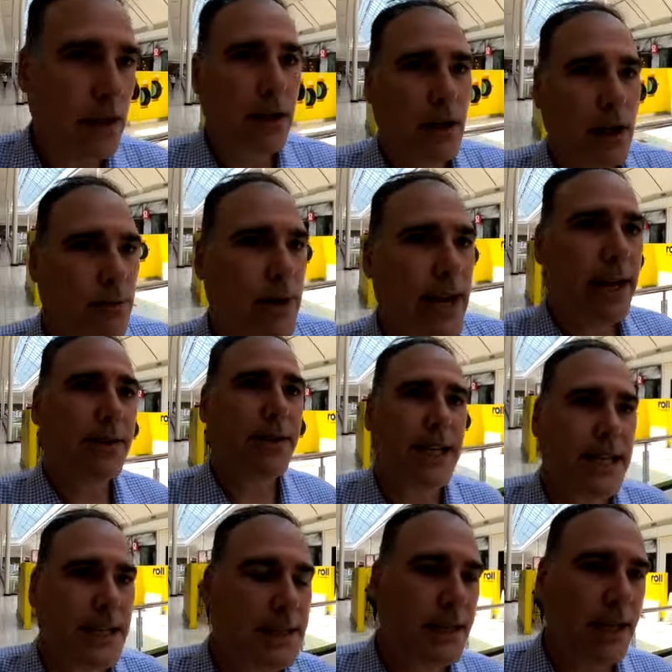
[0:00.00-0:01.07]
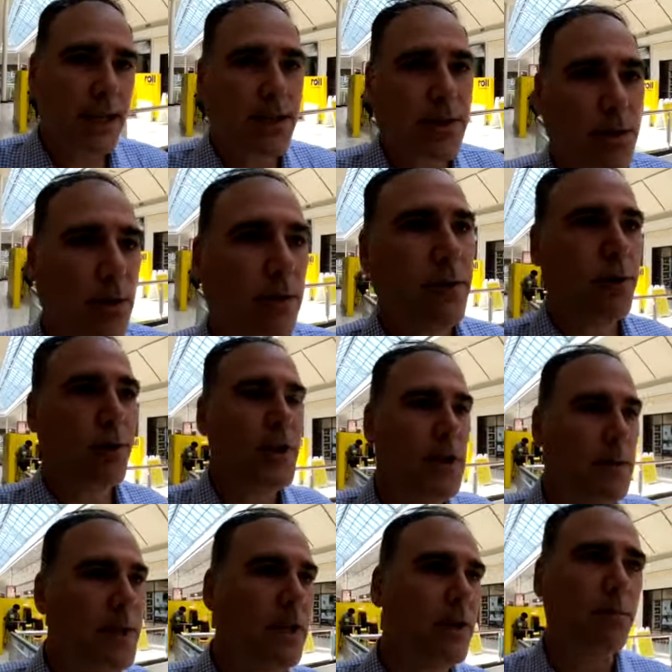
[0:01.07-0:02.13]
around DC, so if you're
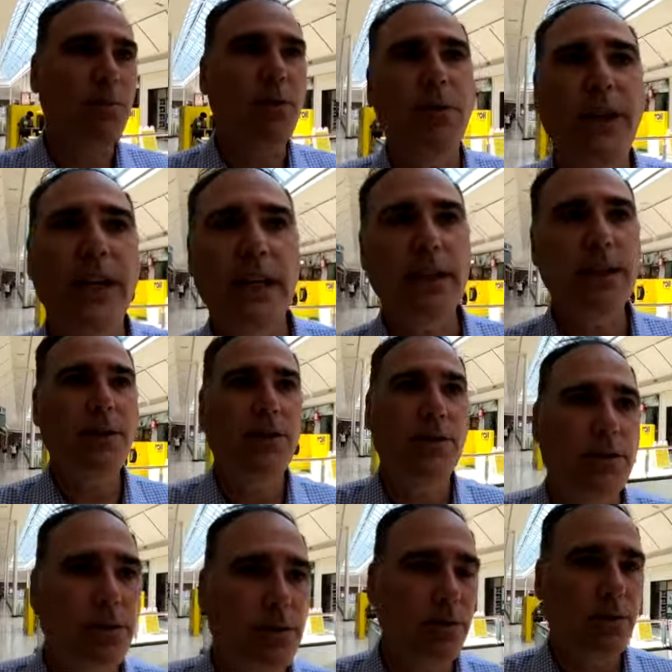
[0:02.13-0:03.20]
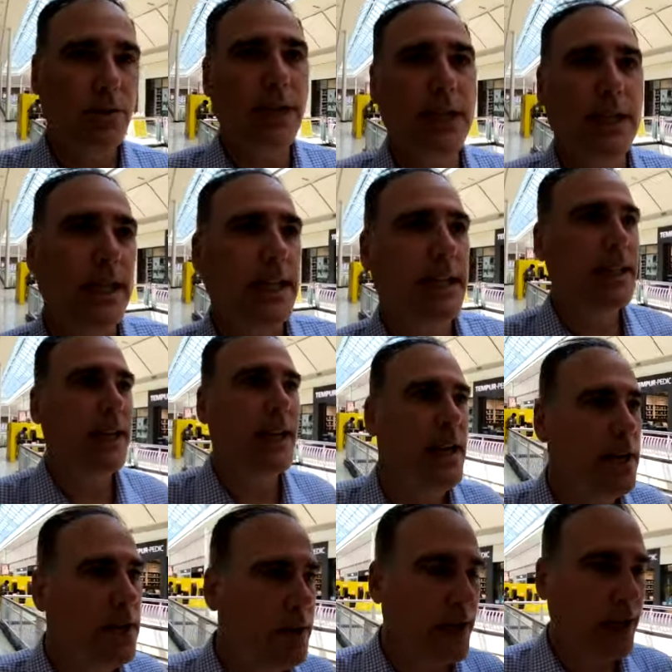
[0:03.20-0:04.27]
coming or moving into the DC
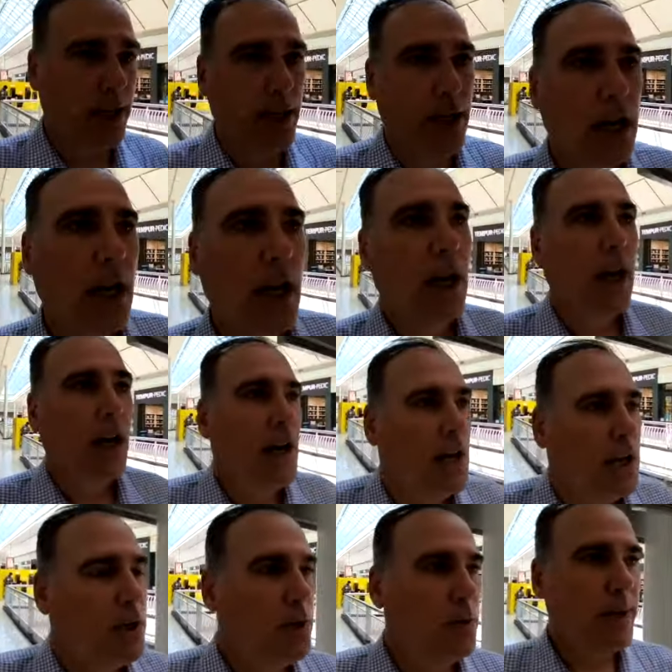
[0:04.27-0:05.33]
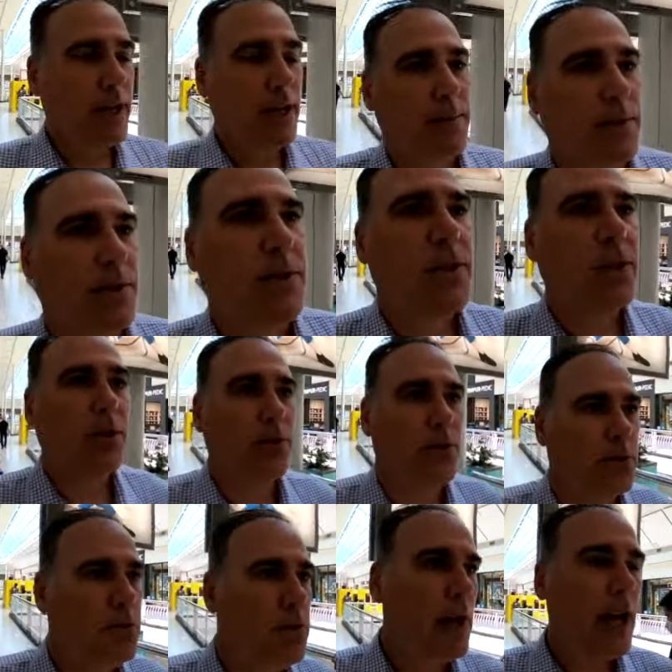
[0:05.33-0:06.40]
area, you'll be able
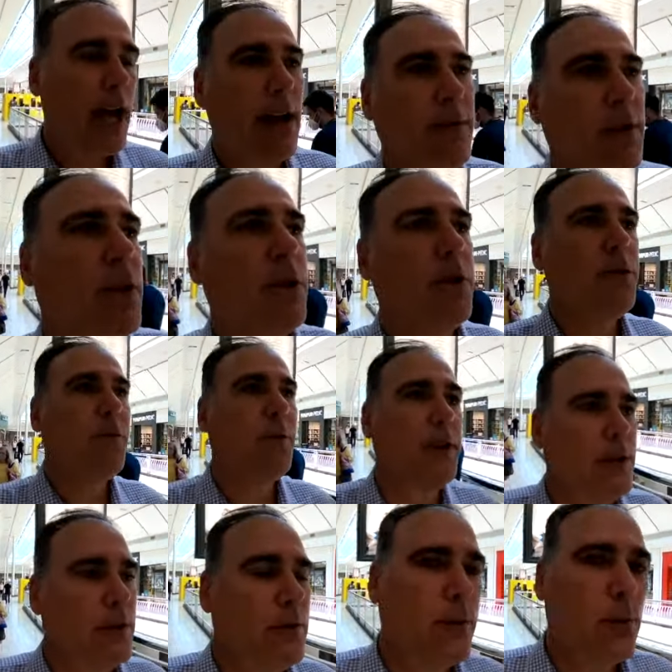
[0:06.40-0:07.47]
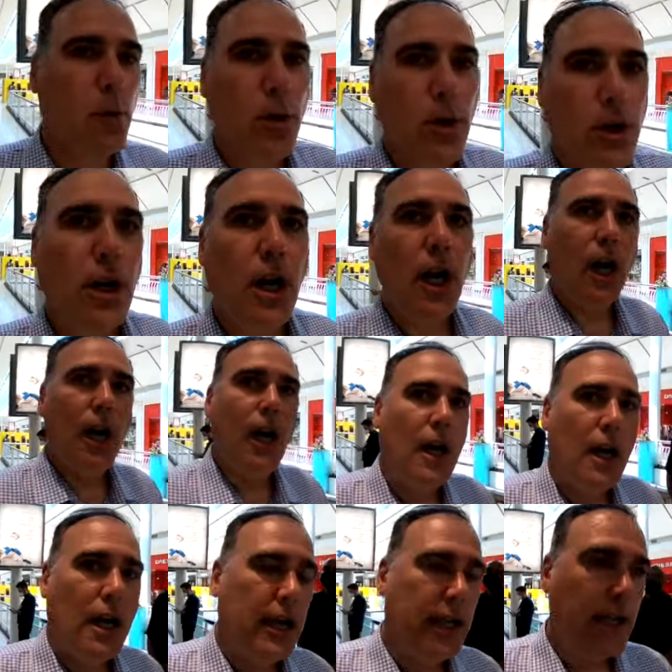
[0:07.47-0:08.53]
to have a good feel for
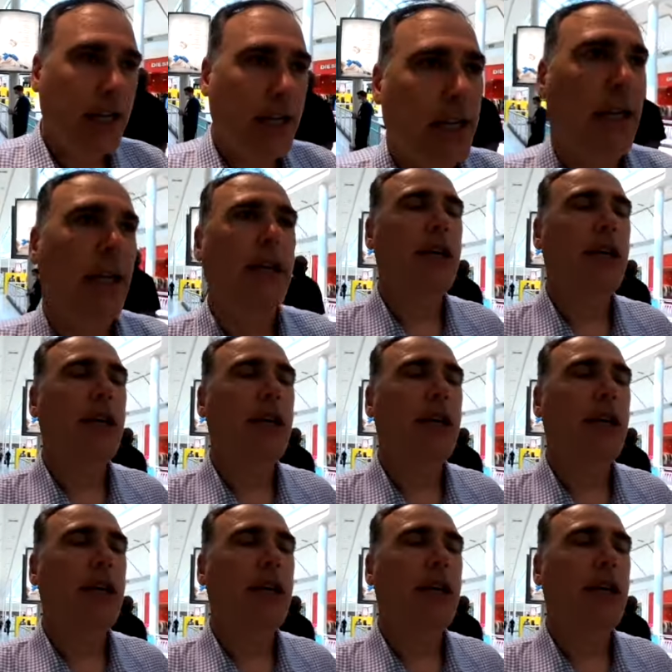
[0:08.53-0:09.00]
the